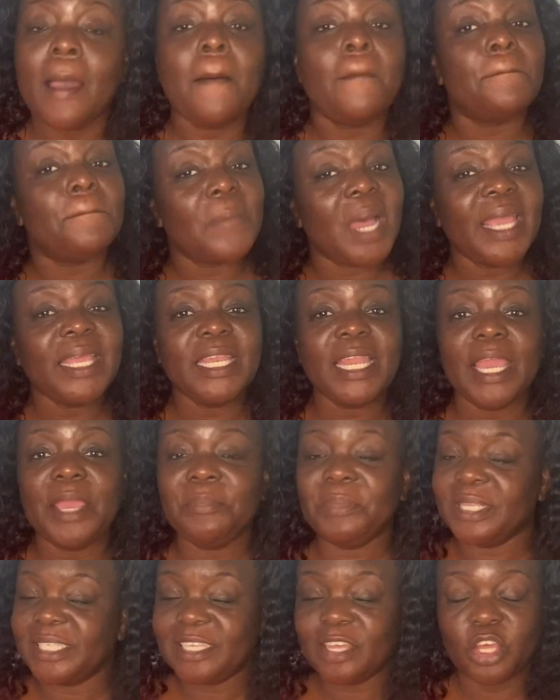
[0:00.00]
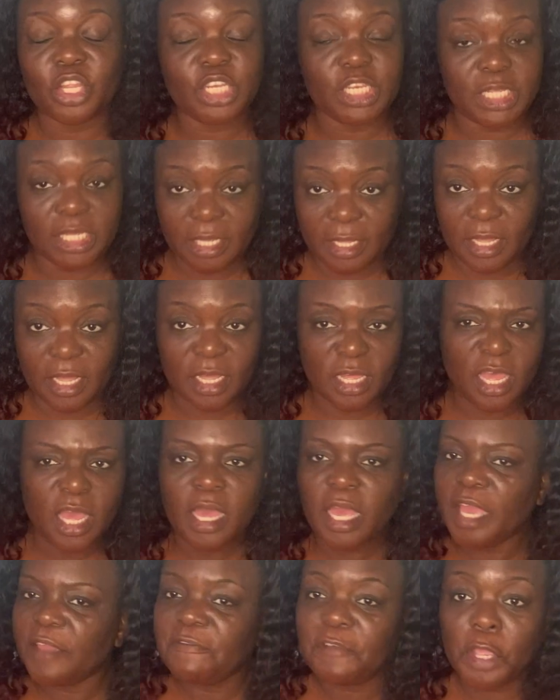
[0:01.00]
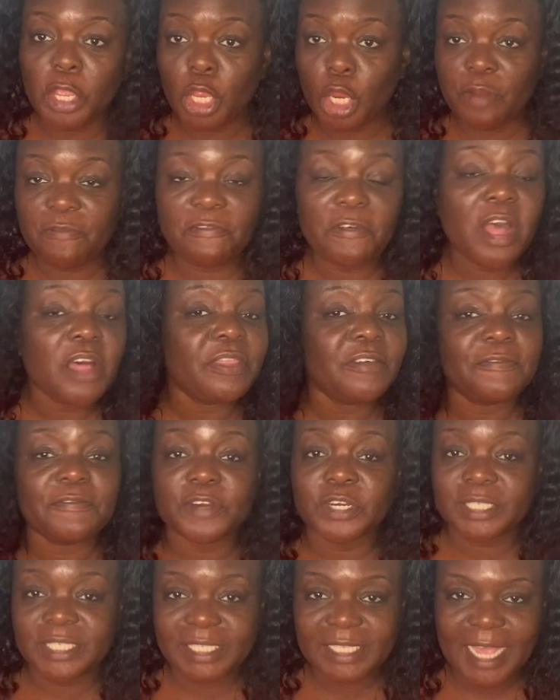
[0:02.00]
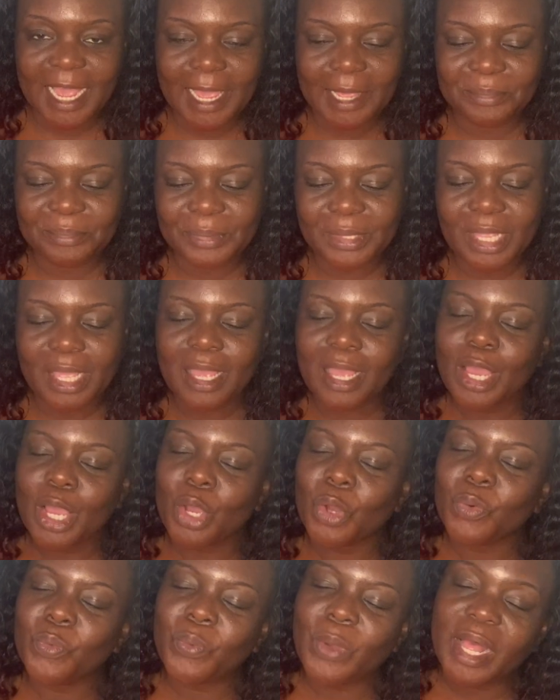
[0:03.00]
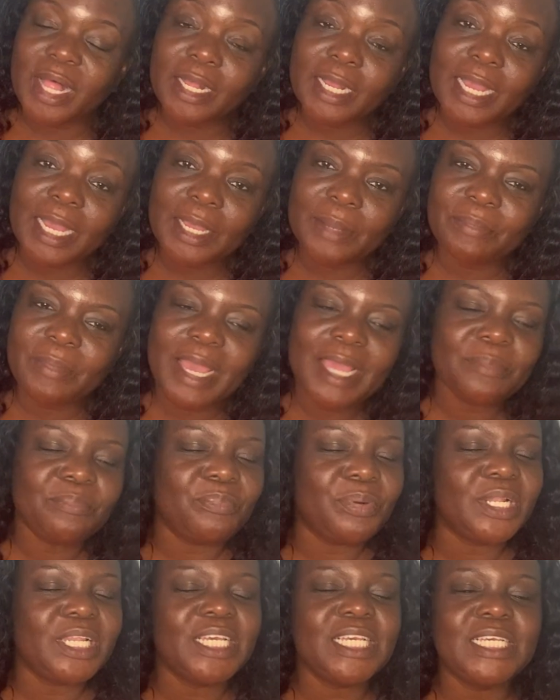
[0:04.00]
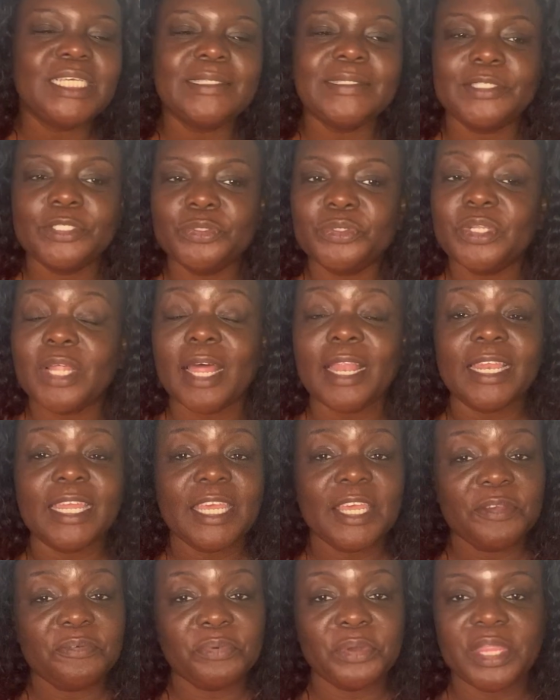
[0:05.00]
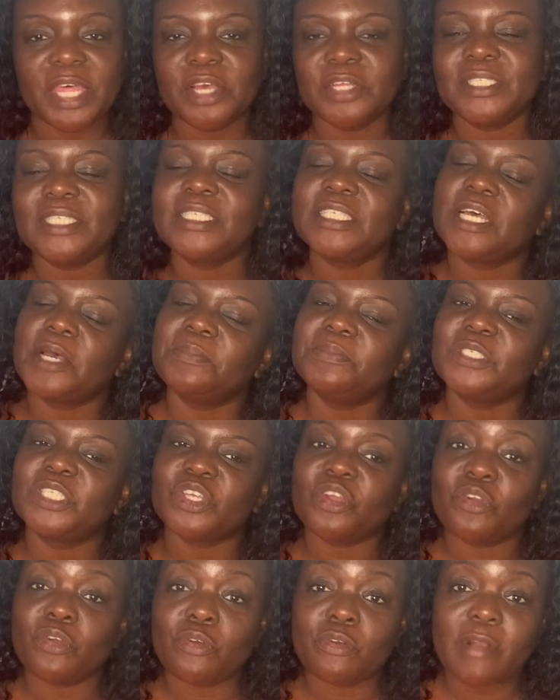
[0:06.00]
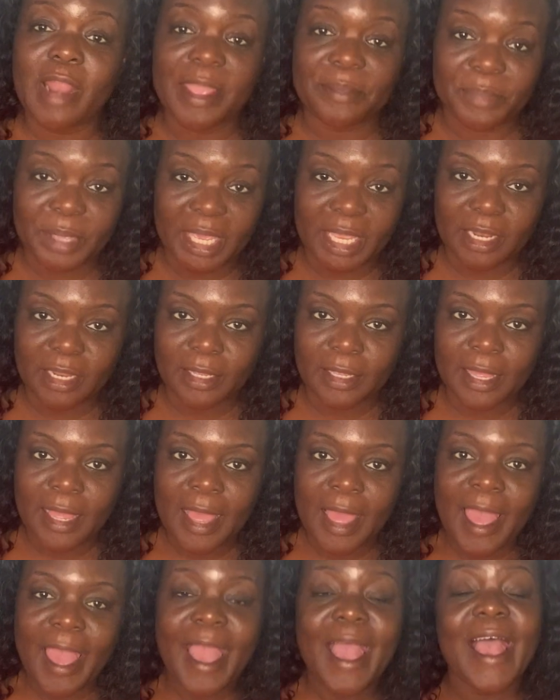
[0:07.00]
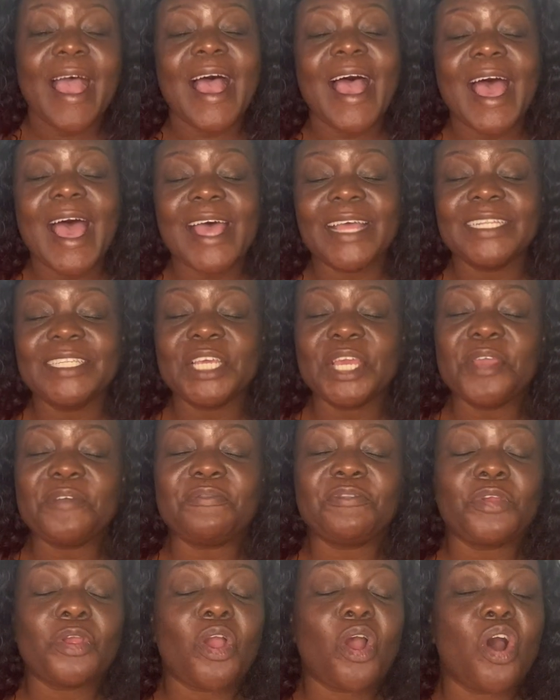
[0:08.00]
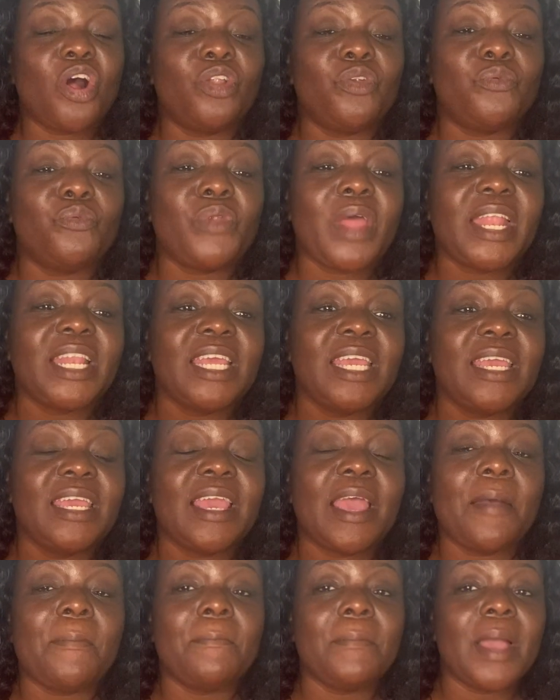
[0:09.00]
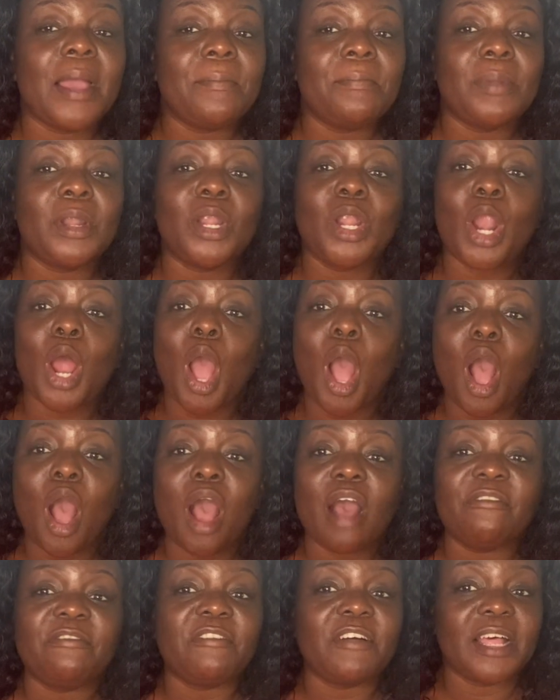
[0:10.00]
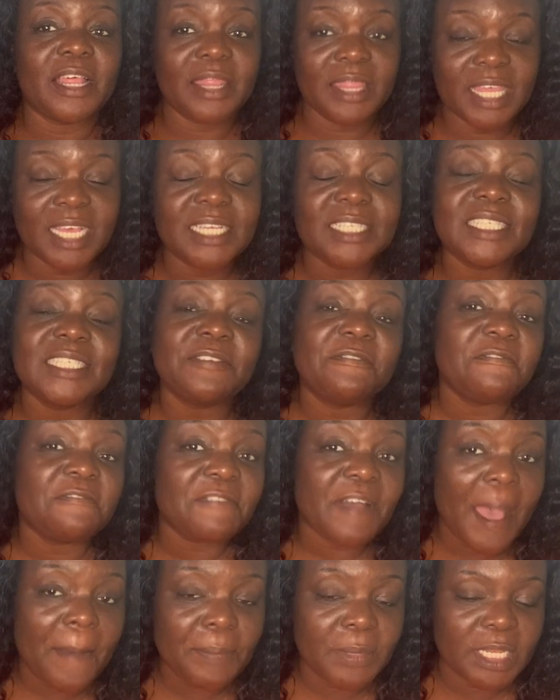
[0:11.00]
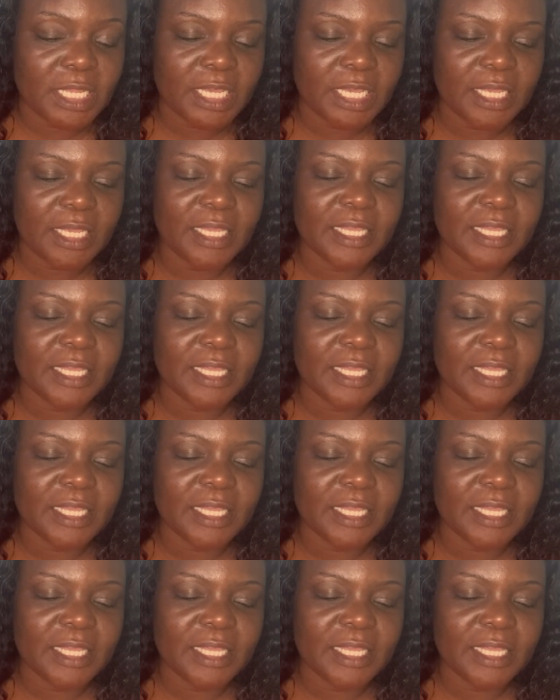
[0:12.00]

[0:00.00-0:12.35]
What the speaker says: My name is Honeika. If you're here for the first time, welcome, and please do not leave without subscribing. And if you're already a member of this family,